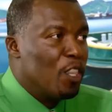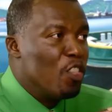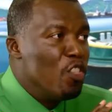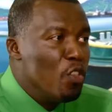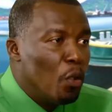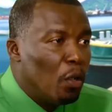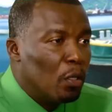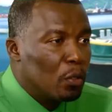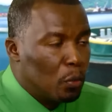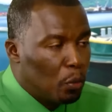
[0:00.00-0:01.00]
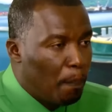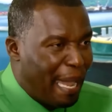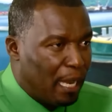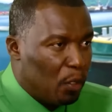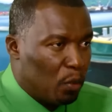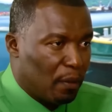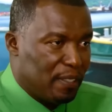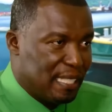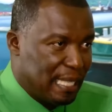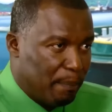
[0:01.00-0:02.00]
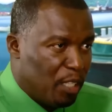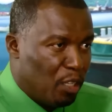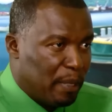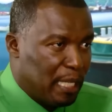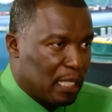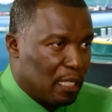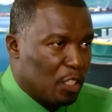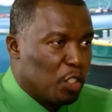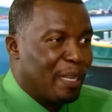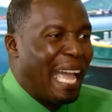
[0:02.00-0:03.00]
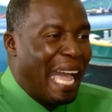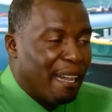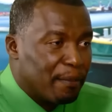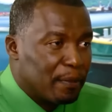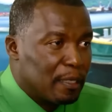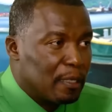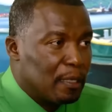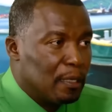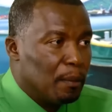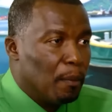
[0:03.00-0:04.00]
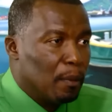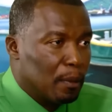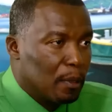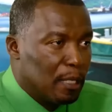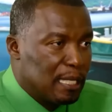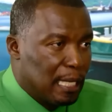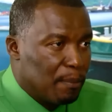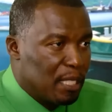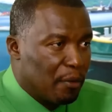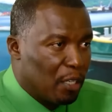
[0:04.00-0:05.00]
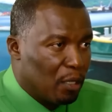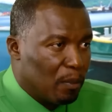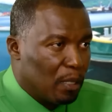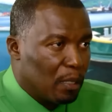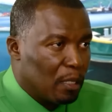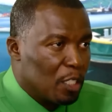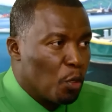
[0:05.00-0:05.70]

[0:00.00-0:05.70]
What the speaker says: No two banknote of the same denomination should have the same serial number.